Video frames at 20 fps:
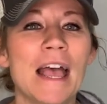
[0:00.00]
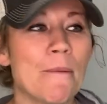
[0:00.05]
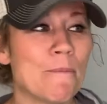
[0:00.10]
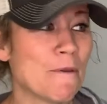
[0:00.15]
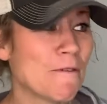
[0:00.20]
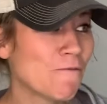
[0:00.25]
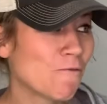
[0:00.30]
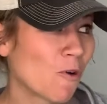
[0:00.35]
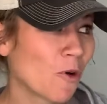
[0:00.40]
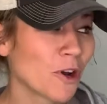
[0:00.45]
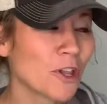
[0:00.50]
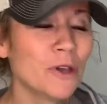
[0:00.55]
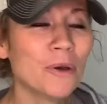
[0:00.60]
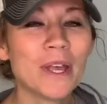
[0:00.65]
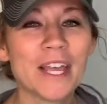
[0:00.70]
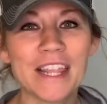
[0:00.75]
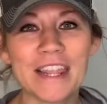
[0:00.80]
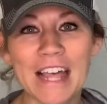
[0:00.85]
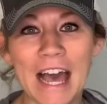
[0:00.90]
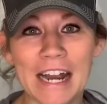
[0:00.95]
before you
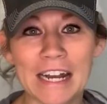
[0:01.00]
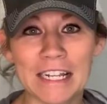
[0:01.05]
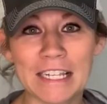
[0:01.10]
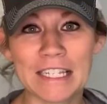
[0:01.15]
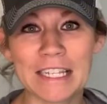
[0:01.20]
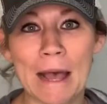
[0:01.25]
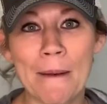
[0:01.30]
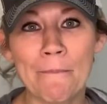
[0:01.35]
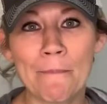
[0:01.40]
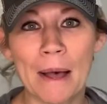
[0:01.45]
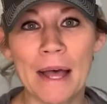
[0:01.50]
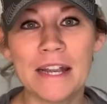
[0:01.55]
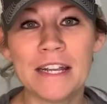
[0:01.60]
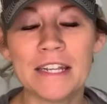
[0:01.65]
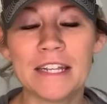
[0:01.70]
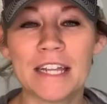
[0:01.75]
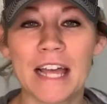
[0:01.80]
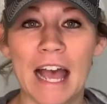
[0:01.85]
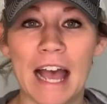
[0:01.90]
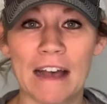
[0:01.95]
hit that accept button
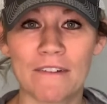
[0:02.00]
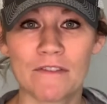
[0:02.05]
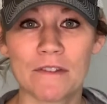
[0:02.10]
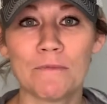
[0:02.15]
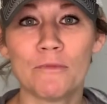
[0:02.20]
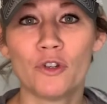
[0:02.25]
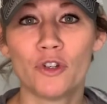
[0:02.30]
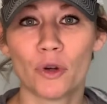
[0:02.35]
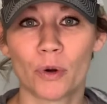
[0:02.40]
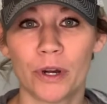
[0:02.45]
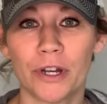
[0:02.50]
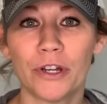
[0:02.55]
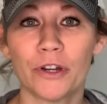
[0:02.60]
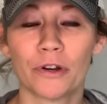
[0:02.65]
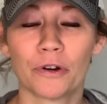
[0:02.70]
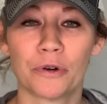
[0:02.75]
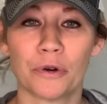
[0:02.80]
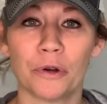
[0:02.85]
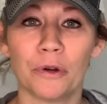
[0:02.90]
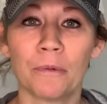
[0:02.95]
to have them join
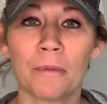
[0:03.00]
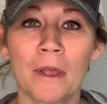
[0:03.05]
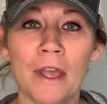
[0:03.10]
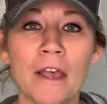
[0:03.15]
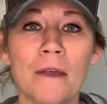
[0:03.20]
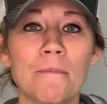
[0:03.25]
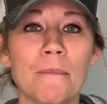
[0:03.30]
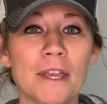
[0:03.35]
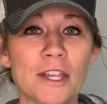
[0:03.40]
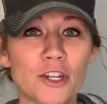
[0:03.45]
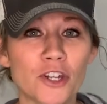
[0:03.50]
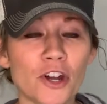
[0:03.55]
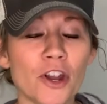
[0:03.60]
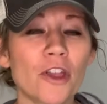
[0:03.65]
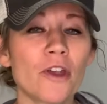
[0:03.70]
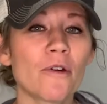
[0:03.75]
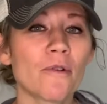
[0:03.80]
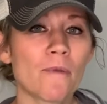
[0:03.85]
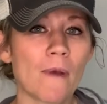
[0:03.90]
your group, make sure you're